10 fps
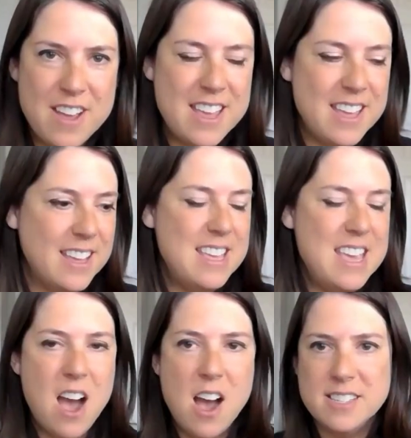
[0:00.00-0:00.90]
going.
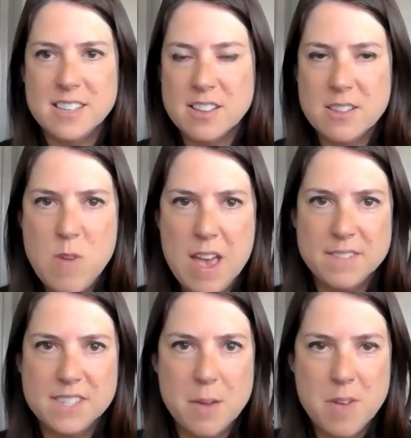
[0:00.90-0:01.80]
Yeah, I saw that we
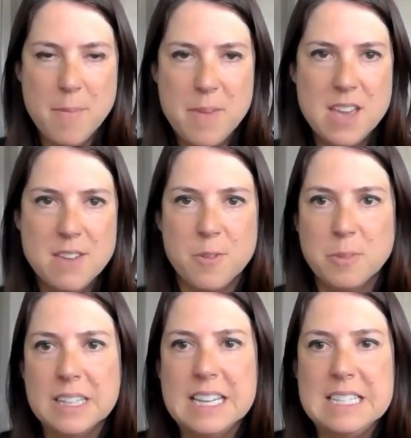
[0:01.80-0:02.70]
have some coming in from
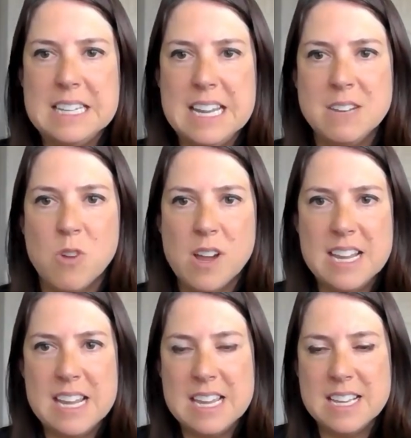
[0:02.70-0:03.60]
LinkedIn. One
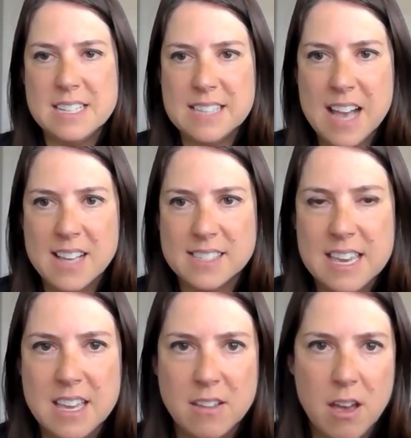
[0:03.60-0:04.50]
is
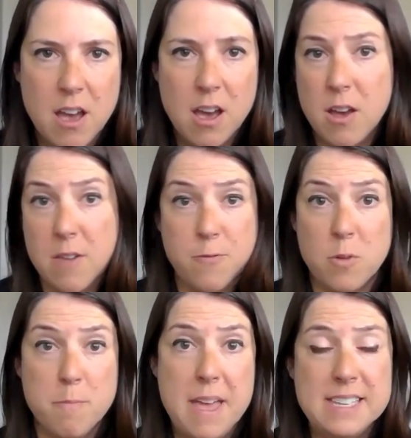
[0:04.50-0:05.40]
asking
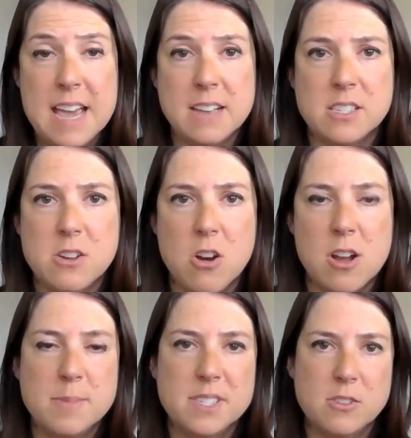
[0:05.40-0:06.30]
for medtech
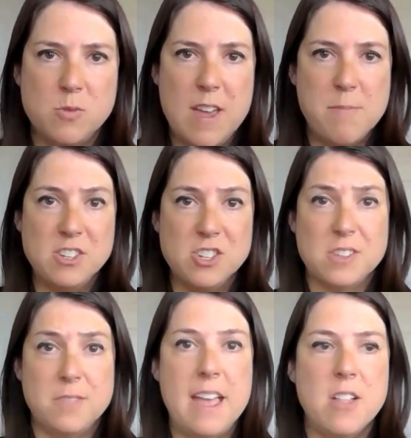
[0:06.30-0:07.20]
startups. Do we have
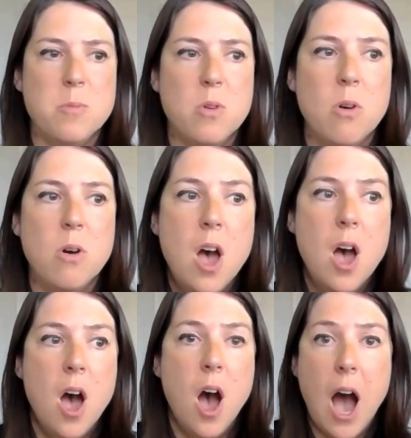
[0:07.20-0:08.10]
mentors available?
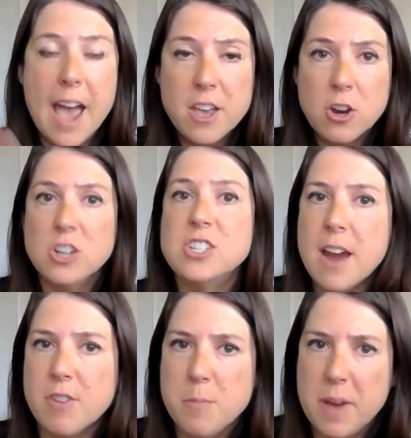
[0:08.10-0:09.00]
I encourage
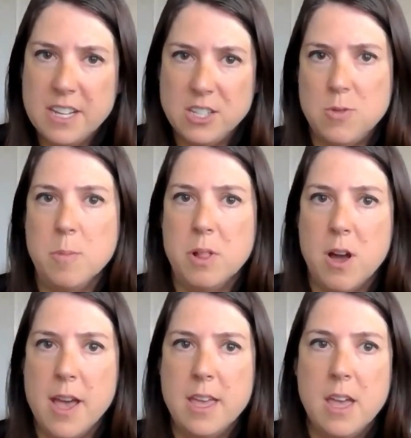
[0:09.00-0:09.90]
everybody to
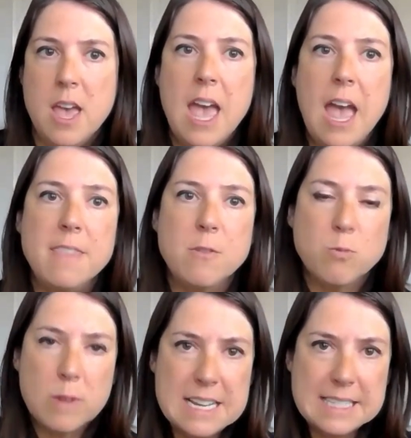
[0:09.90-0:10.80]
apply. And the
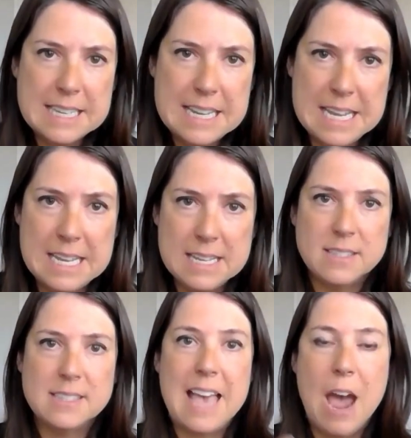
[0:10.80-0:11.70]
reason
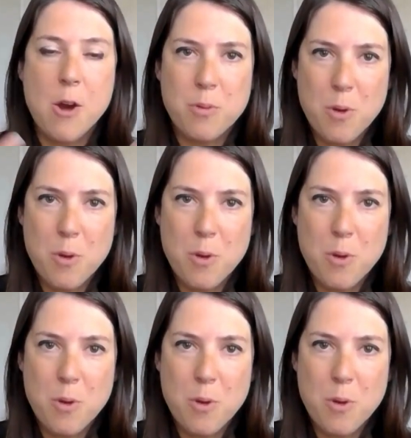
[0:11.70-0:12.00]
is our